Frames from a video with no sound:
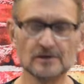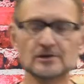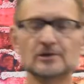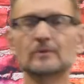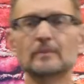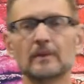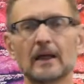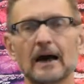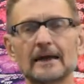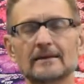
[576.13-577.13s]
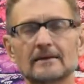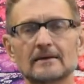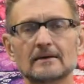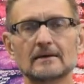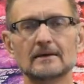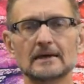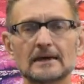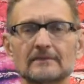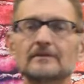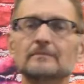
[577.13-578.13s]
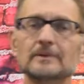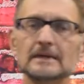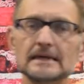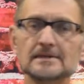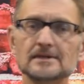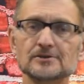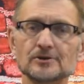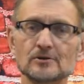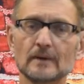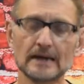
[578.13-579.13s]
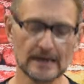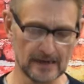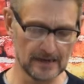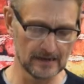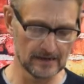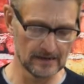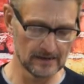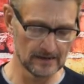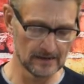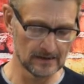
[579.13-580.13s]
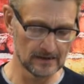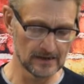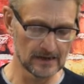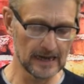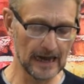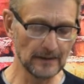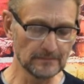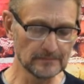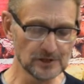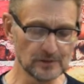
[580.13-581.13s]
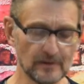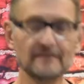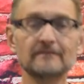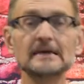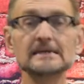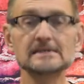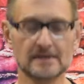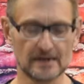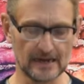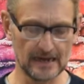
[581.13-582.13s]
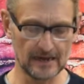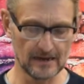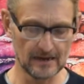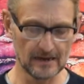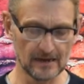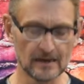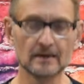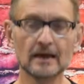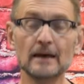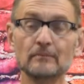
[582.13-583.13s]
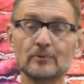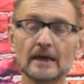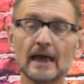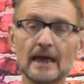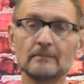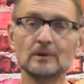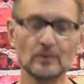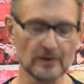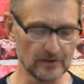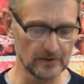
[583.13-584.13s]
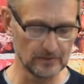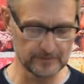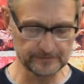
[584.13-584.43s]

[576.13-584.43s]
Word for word: She replied, If it pleases you, my king, come to my feast today and bring Haman with you.